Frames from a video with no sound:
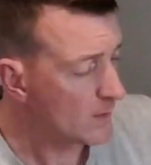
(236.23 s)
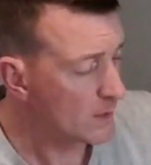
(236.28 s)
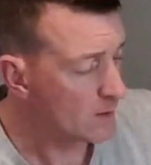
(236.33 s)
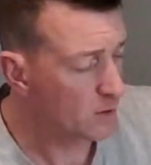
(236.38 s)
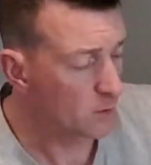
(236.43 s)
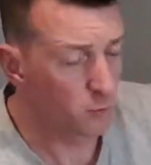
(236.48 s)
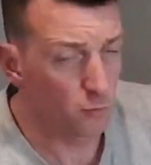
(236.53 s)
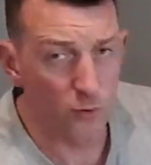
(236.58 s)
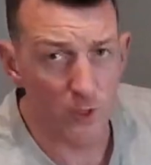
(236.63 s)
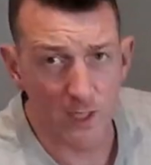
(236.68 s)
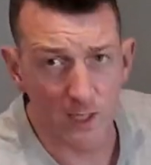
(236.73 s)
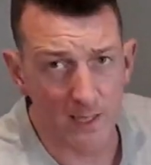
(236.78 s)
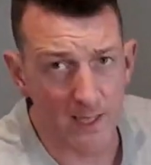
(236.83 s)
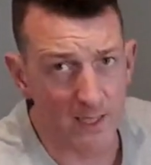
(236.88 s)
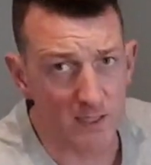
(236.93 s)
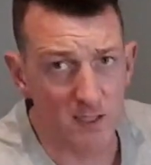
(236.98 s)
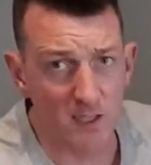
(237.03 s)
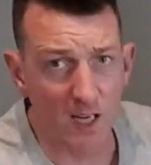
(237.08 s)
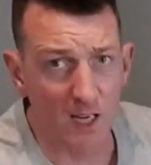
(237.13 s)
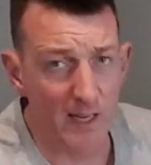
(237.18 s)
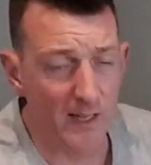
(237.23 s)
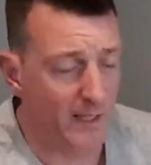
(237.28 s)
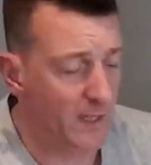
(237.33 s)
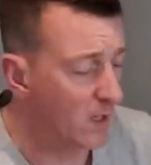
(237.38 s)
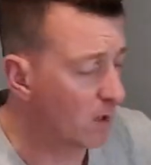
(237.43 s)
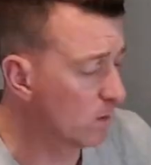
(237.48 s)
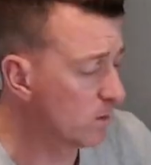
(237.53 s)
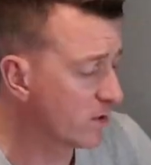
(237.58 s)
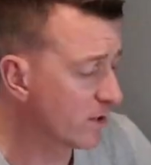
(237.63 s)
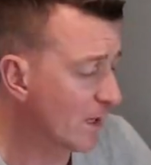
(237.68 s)
It's a really exciting
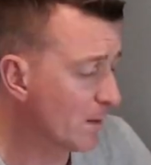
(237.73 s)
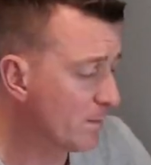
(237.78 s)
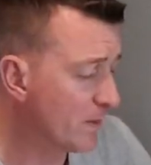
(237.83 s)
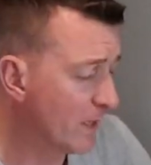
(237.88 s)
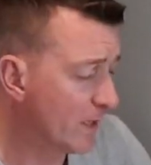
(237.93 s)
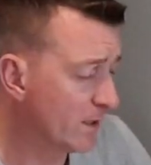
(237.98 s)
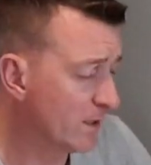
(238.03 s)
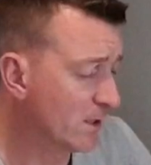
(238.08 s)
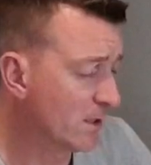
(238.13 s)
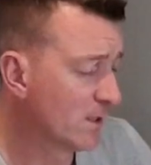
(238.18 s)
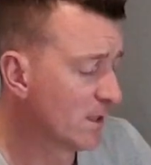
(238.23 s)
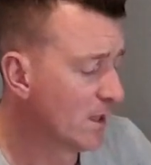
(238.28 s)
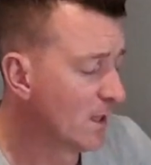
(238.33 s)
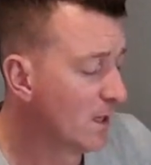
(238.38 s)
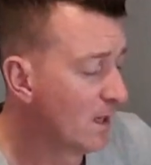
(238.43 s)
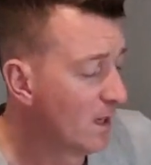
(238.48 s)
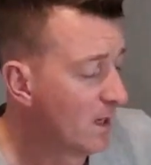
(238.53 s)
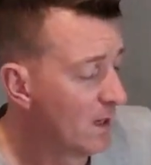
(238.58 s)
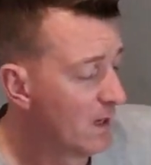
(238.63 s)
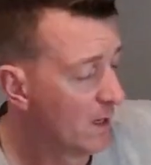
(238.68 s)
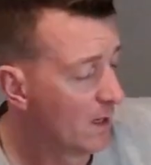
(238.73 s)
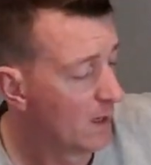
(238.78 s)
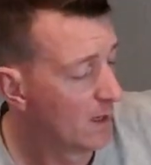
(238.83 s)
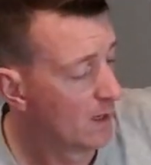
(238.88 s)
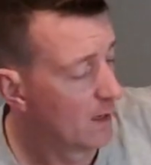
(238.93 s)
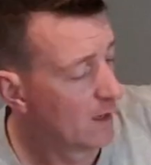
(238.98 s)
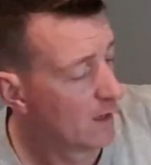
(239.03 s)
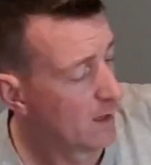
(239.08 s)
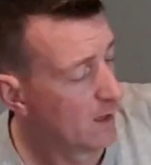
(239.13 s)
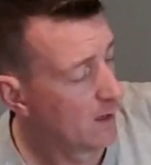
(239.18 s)
concept, this,
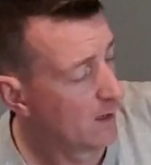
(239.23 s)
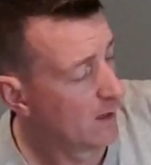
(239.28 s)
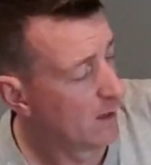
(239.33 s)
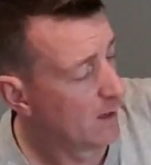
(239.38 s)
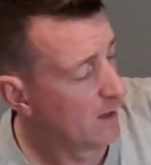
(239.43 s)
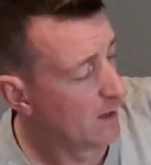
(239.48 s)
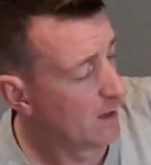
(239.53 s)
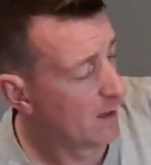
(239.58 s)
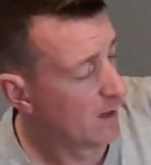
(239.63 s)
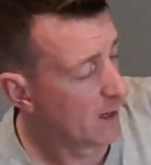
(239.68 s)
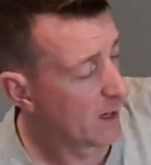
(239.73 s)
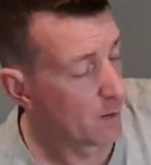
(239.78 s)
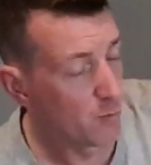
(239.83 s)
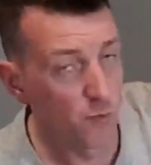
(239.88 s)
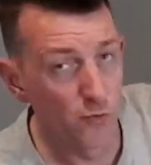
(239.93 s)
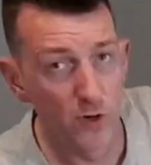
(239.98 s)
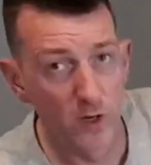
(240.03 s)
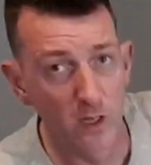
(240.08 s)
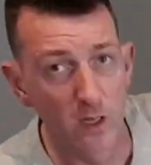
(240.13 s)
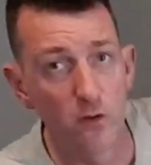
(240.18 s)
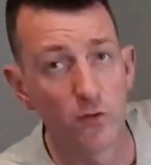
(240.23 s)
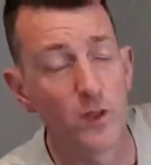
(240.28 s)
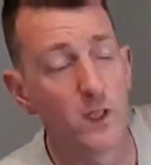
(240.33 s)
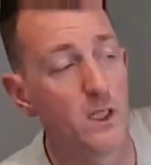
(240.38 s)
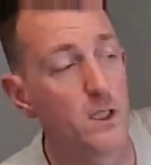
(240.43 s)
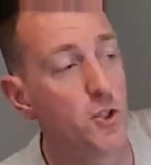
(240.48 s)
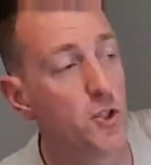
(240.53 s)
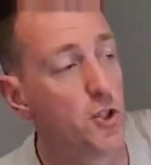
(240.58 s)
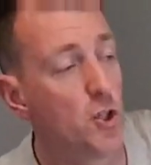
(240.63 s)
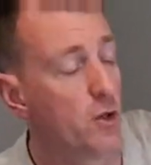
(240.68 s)
and I'm
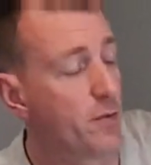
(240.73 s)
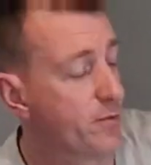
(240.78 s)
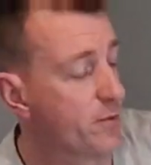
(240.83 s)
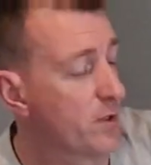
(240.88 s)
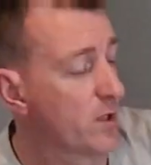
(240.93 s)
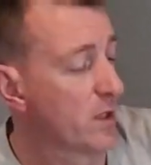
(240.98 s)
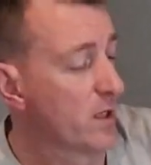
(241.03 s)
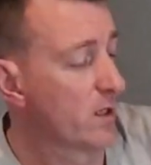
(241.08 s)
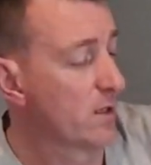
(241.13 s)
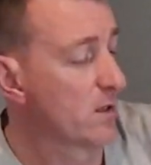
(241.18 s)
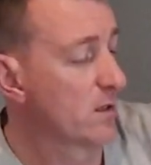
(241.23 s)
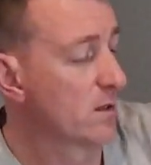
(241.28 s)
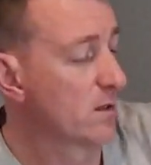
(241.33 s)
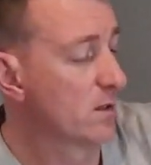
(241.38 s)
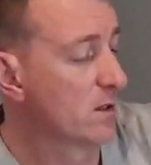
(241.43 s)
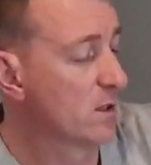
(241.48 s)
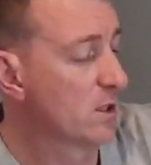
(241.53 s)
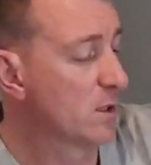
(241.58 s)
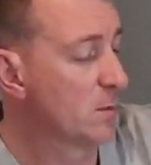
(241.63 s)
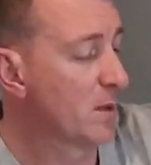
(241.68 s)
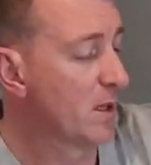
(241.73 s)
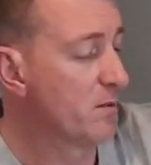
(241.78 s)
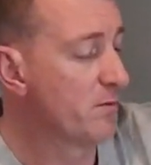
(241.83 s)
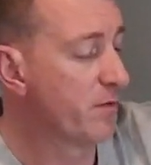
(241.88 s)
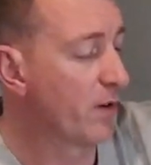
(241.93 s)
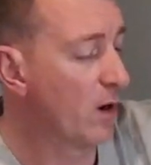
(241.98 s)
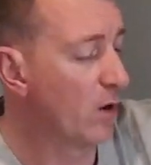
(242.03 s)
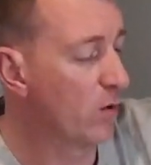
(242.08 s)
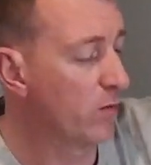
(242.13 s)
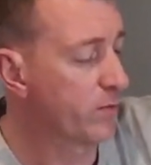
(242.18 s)
really chuffed to be
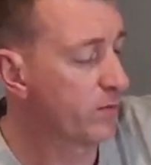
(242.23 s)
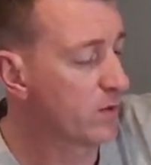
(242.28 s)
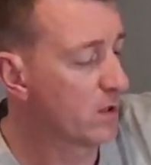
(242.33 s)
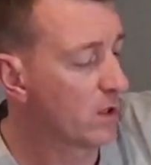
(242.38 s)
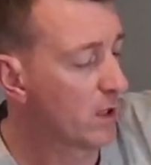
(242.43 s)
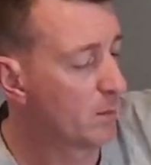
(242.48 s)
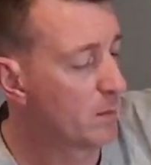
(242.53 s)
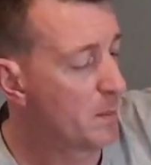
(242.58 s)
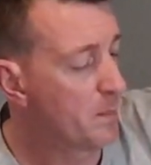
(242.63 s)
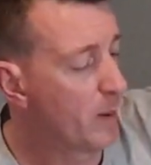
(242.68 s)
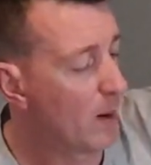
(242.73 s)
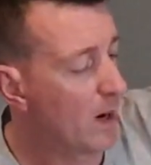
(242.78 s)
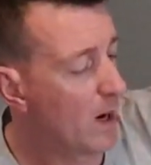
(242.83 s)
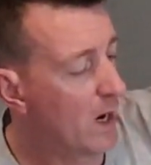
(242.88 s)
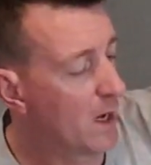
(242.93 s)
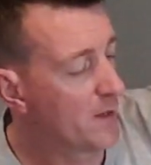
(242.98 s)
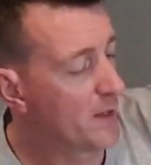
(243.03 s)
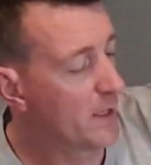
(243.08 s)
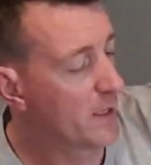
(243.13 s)
involved and be part of